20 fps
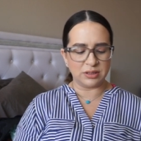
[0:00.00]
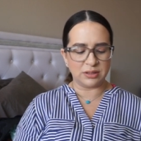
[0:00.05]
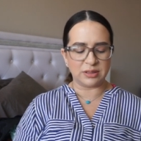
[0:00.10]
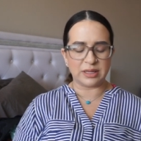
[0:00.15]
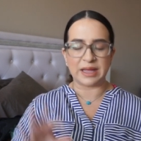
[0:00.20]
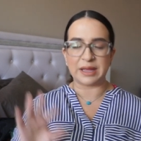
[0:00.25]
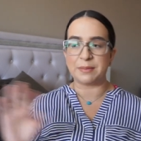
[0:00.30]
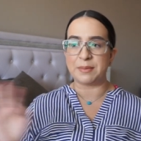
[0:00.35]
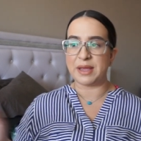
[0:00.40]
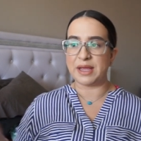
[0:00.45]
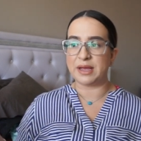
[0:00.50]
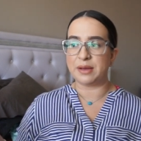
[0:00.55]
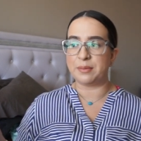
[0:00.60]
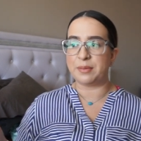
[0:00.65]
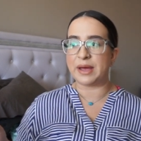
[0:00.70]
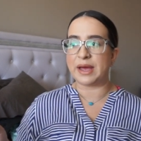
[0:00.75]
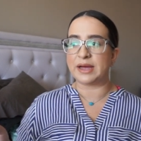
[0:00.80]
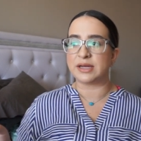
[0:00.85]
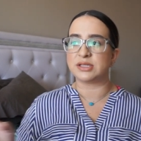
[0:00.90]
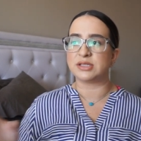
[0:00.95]
like make a
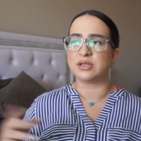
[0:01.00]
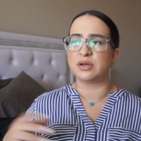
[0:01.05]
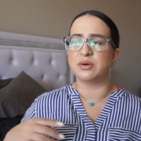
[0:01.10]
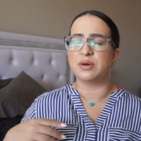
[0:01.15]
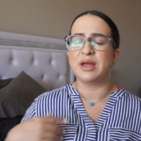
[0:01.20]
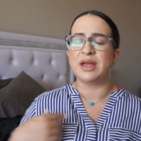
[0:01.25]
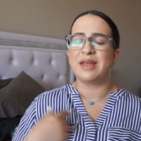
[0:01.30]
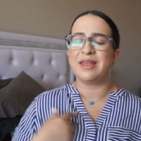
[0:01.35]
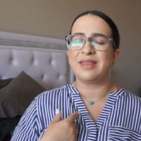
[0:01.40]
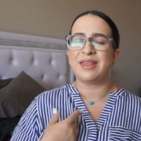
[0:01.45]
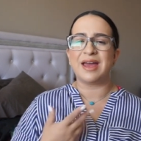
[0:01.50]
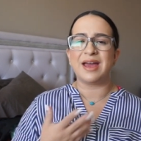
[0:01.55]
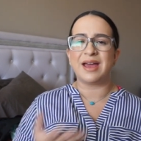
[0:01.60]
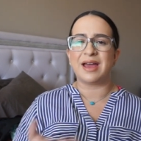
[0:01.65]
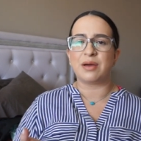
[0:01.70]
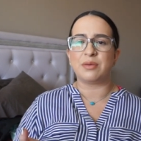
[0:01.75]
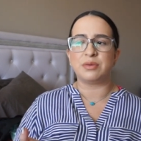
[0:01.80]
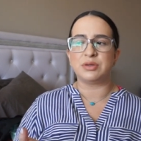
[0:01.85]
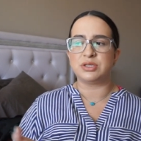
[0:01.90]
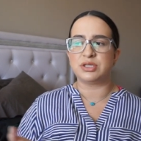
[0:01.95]
bag so that
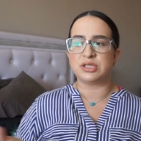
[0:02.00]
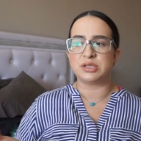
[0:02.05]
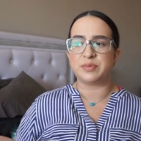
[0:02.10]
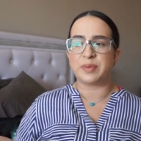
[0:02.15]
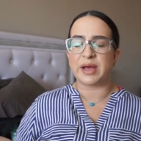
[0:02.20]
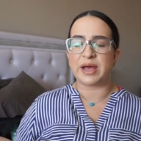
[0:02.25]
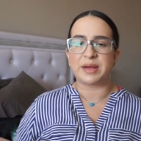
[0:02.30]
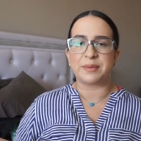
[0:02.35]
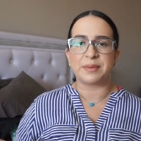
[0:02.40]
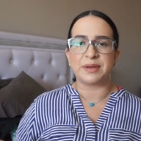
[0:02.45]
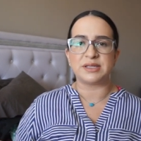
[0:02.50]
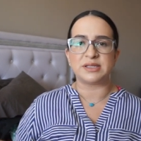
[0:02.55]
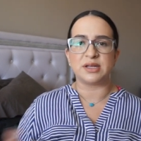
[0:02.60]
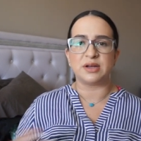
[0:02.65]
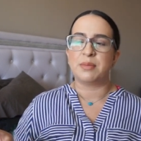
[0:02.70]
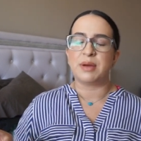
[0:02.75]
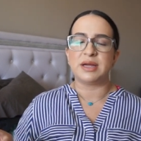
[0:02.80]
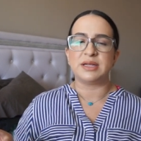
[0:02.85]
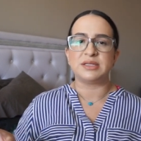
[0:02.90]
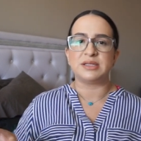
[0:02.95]
I would just pack myself
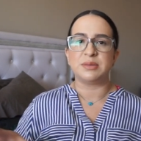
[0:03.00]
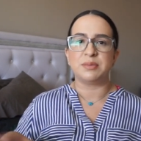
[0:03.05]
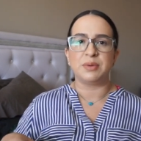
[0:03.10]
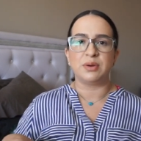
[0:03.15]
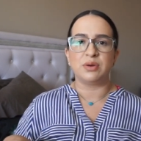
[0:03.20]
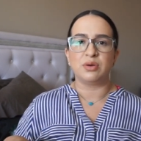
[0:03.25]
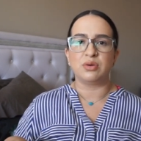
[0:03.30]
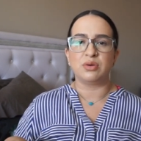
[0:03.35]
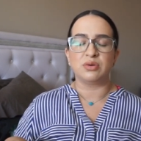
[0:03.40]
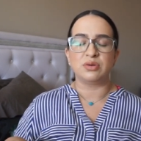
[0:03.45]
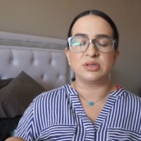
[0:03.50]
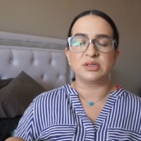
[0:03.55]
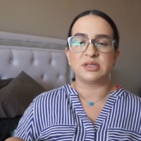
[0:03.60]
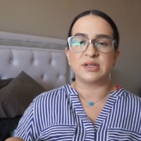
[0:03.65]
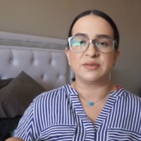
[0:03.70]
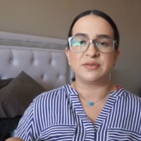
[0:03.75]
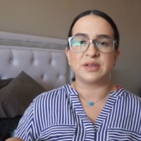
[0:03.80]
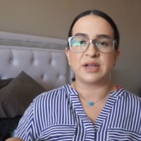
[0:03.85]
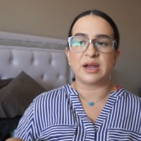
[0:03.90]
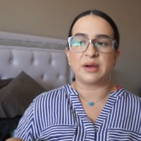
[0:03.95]
my typical
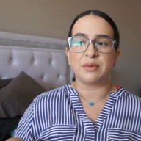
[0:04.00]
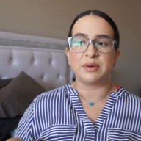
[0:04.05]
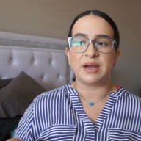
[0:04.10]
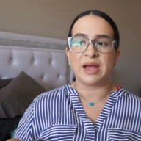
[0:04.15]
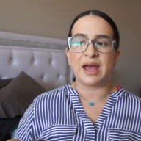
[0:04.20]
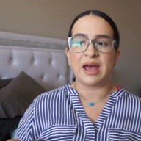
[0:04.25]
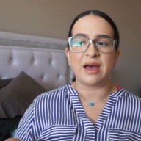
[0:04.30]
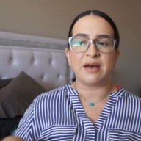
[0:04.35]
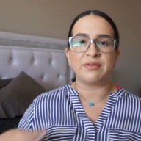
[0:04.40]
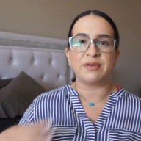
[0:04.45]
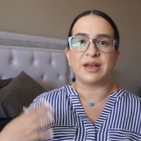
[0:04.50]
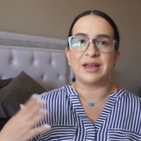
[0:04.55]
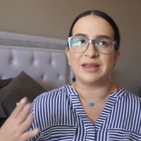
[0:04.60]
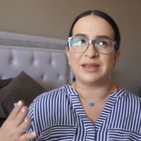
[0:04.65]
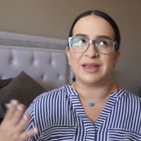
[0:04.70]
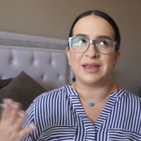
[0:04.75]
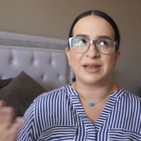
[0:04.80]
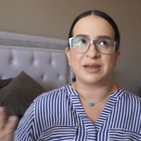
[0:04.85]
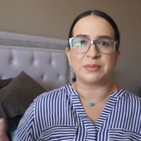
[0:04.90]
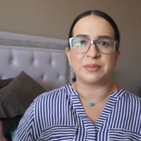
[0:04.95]
stuff that I would have.
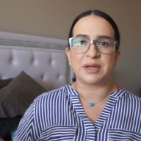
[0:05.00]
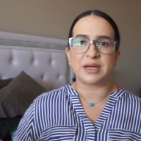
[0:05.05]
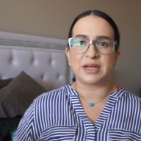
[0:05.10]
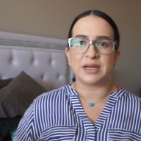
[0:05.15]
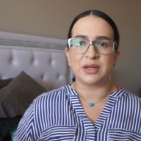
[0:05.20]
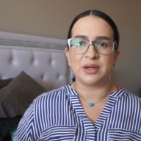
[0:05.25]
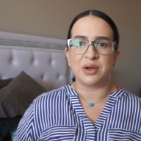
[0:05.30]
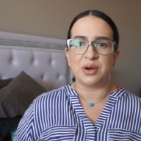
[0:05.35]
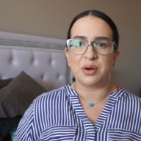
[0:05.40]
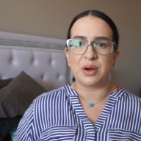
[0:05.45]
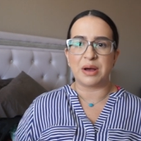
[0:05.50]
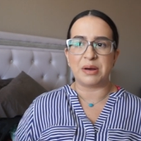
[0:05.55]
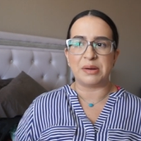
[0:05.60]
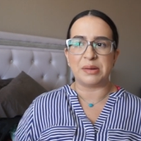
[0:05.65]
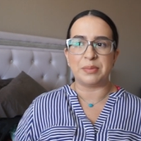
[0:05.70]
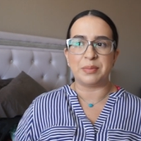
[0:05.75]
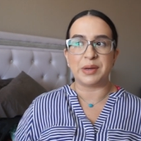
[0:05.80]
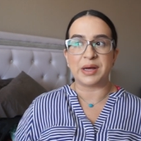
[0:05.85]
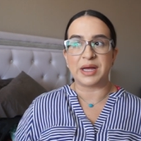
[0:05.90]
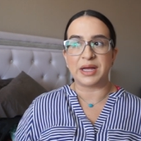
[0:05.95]
Again, I'm not going to go out
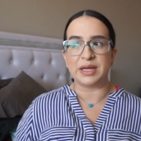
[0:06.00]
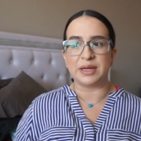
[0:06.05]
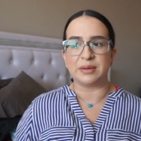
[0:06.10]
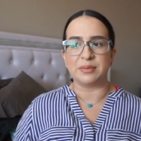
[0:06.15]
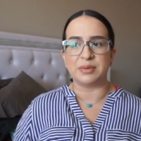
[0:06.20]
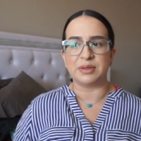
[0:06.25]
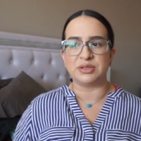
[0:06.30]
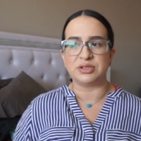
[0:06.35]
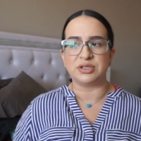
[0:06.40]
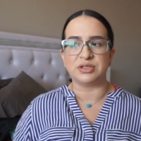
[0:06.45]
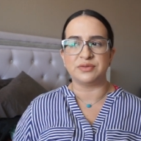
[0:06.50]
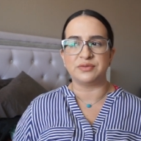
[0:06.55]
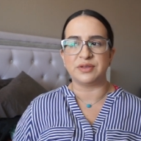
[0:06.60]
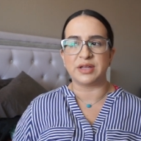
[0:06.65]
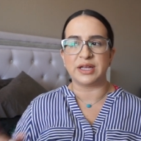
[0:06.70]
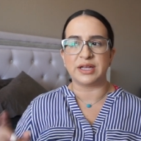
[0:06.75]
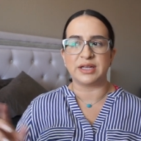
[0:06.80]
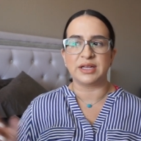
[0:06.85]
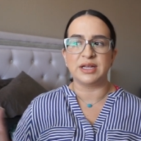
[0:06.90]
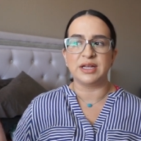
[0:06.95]
and buy a bunch of
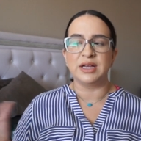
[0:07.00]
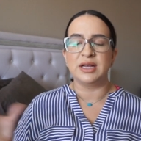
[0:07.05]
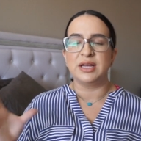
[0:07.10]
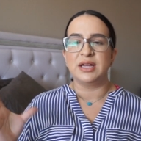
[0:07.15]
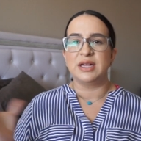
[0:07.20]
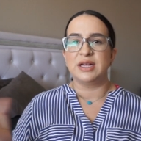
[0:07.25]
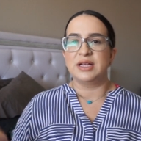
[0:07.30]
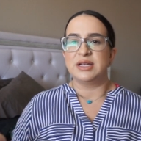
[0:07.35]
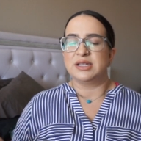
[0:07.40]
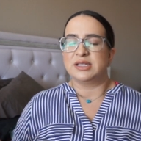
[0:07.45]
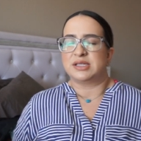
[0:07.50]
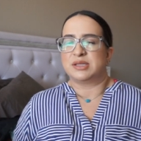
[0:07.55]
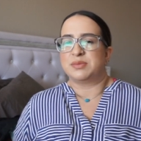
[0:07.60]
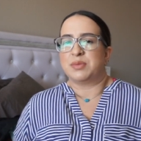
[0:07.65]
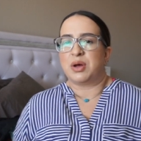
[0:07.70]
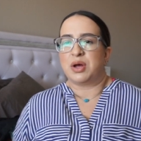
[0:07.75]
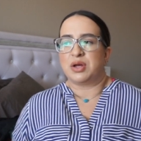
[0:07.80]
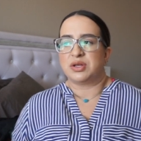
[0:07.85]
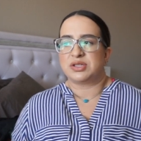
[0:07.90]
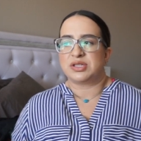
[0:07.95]
like
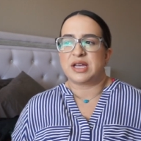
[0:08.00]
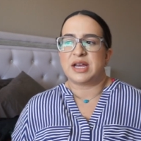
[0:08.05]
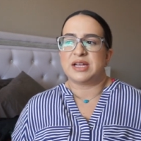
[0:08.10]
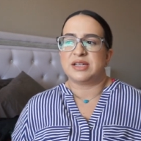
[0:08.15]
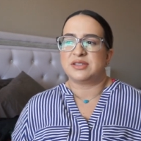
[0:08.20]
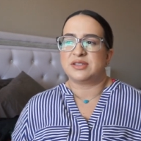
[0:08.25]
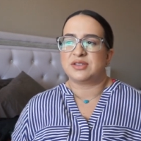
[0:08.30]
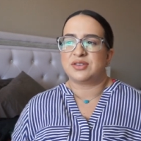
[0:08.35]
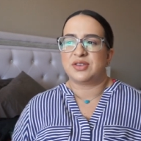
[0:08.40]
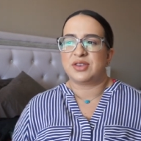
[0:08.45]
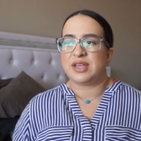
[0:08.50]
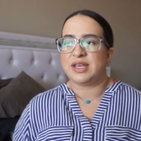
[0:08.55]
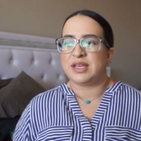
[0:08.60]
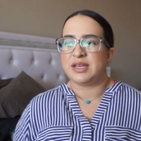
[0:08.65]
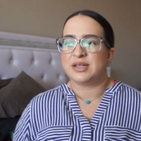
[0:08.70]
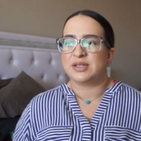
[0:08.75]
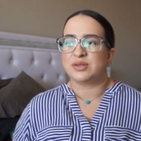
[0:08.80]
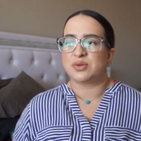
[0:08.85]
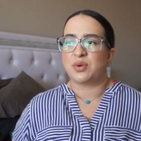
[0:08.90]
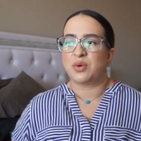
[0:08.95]
small sized
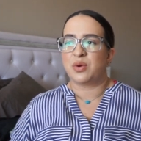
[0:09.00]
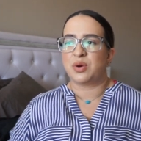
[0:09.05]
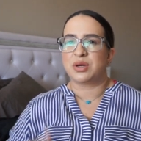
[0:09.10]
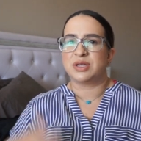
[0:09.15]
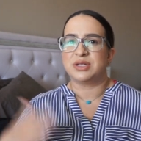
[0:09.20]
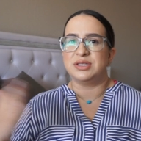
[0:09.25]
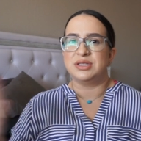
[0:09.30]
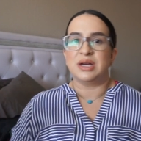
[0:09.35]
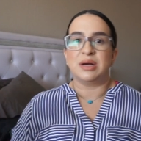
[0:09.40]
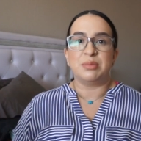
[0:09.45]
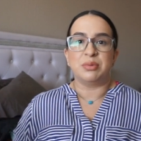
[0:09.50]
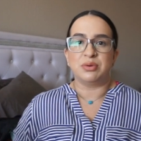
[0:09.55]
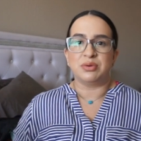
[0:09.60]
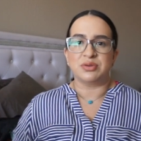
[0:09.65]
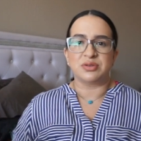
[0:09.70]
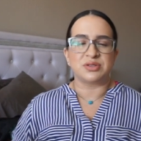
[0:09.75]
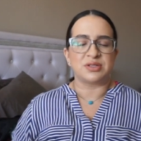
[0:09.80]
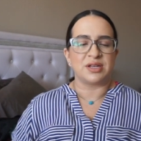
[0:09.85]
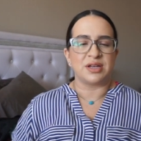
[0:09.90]
things or doubles